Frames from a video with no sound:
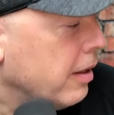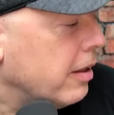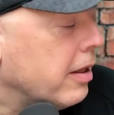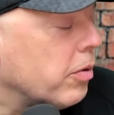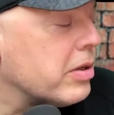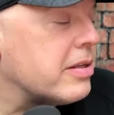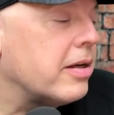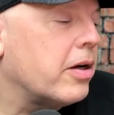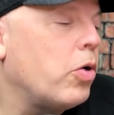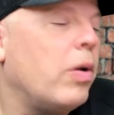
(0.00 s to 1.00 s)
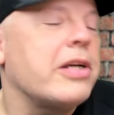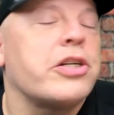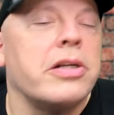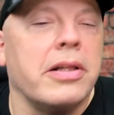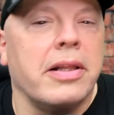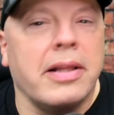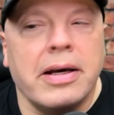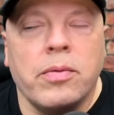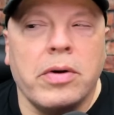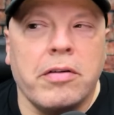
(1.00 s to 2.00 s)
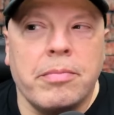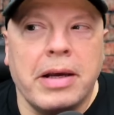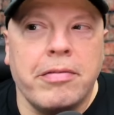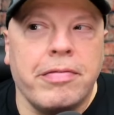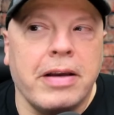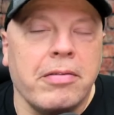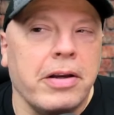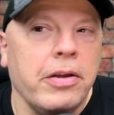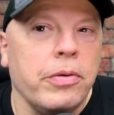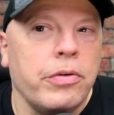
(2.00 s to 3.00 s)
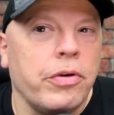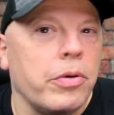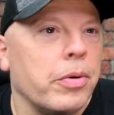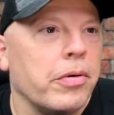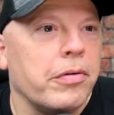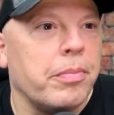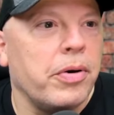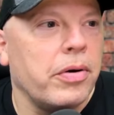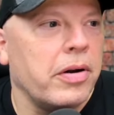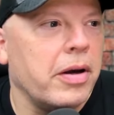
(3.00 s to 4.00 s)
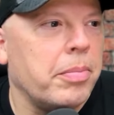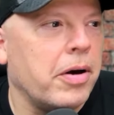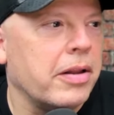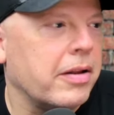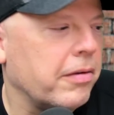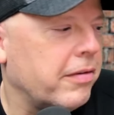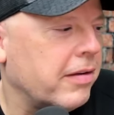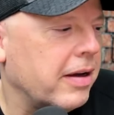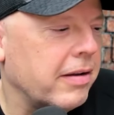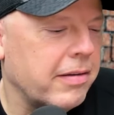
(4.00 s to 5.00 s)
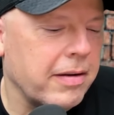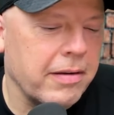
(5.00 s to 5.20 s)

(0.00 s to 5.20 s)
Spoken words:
There was a question that one of my favorite YouTubers put up on their site.